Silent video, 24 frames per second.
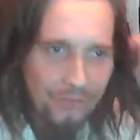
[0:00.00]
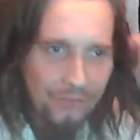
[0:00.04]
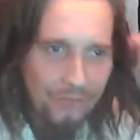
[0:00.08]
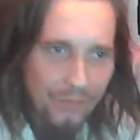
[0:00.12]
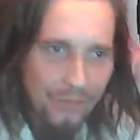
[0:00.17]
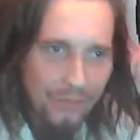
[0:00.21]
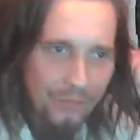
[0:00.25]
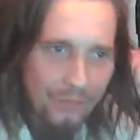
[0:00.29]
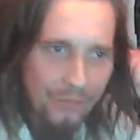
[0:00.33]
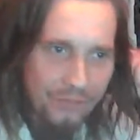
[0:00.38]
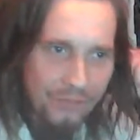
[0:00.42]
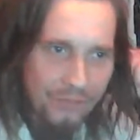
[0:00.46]

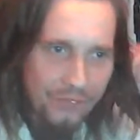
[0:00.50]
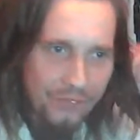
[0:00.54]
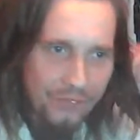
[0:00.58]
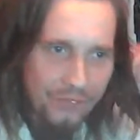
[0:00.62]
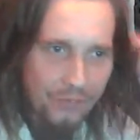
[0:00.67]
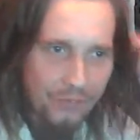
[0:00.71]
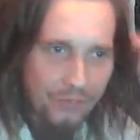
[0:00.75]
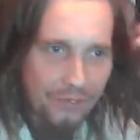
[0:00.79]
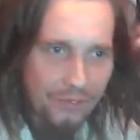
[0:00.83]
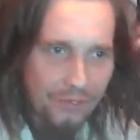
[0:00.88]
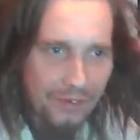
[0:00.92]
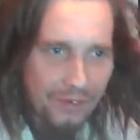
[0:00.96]
It's
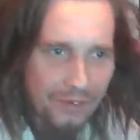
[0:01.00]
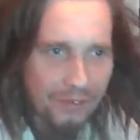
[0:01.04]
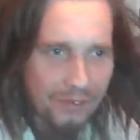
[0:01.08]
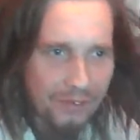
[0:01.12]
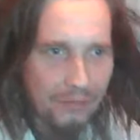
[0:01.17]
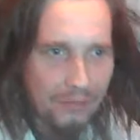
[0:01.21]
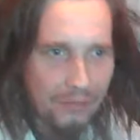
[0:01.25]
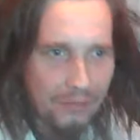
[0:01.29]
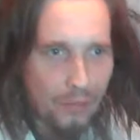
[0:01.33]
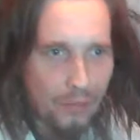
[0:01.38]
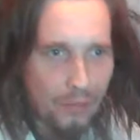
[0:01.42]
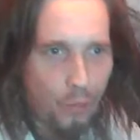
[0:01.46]
got like
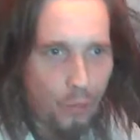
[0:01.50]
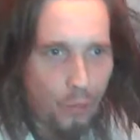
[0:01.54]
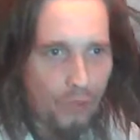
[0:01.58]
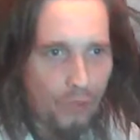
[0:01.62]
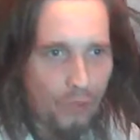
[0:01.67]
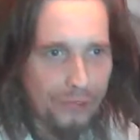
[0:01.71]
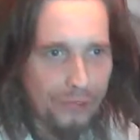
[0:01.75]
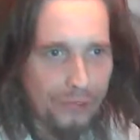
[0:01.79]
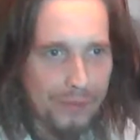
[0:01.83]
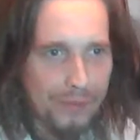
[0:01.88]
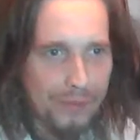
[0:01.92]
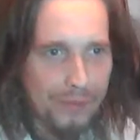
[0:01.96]
a
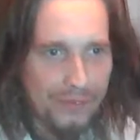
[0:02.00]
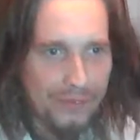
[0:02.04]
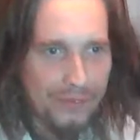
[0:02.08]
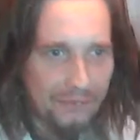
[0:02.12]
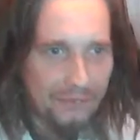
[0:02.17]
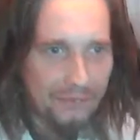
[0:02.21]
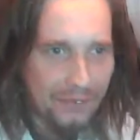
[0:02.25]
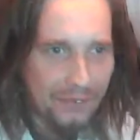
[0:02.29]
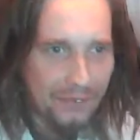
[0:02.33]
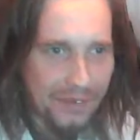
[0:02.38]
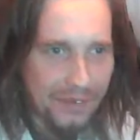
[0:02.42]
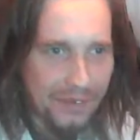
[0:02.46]
wasp in a
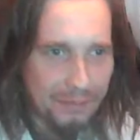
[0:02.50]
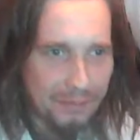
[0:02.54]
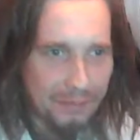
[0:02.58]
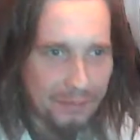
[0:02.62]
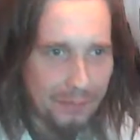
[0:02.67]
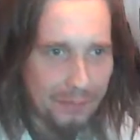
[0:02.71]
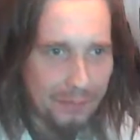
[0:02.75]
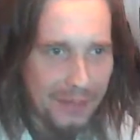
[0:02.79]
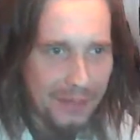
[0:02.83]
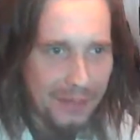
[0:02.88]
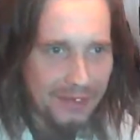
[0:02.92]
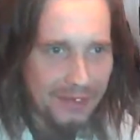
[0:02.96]
fucking
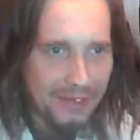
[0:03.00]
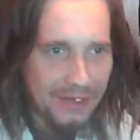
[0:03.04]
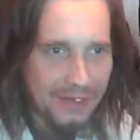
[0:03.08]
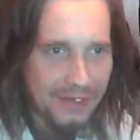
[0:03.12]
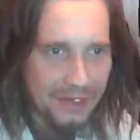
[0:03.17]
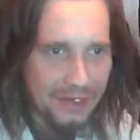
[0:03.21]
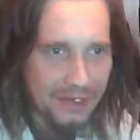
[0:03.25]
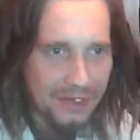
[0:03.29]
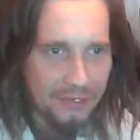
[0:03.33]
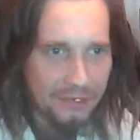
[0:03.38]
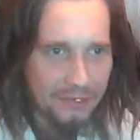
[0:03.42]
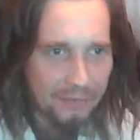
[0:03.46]
bean
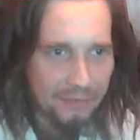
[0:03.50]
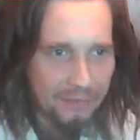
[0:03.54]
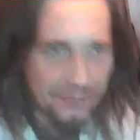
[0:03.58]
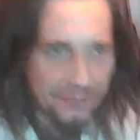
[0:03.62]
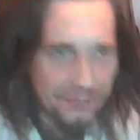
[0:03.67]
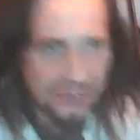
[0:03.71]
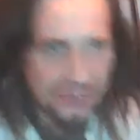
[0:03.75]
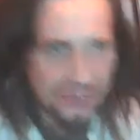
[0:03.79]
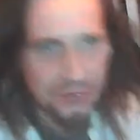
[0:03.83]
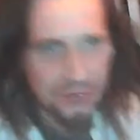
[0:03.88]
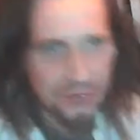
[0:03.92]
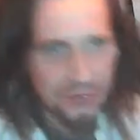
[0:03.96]
tin for
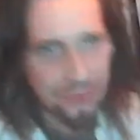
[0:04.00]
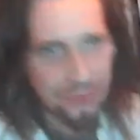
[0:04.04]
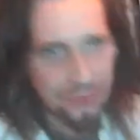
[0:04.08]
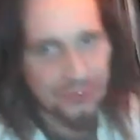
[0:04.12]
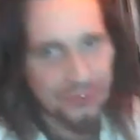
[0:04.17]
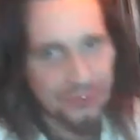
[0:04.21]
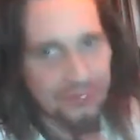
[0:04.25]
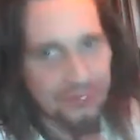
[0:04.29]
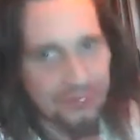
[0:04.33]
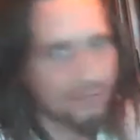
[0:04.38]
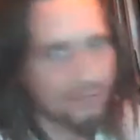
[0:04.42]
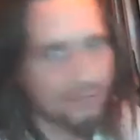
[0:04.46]

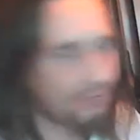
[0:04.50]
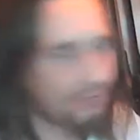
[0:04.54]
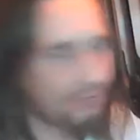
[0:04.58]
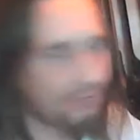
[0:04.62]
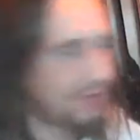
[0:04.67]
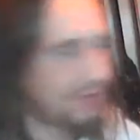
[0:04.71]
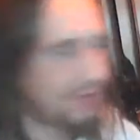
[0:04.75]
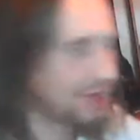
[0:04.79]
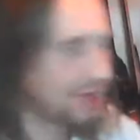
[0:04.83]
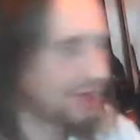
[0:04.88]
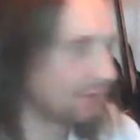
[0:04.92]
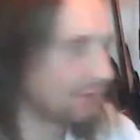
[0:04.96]
distortion
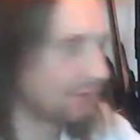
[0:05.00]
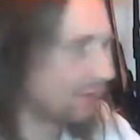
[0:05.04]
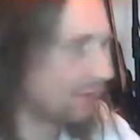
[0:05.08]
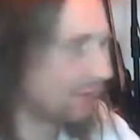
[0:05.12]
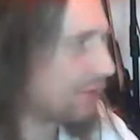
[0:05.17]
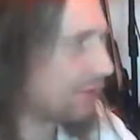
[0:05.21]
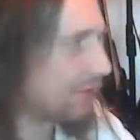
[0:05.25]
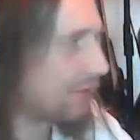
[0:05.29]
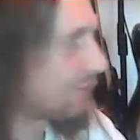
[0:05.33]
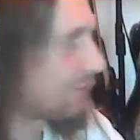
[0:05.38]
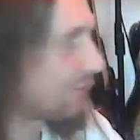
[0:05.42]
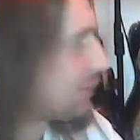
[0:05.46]
fizzing around.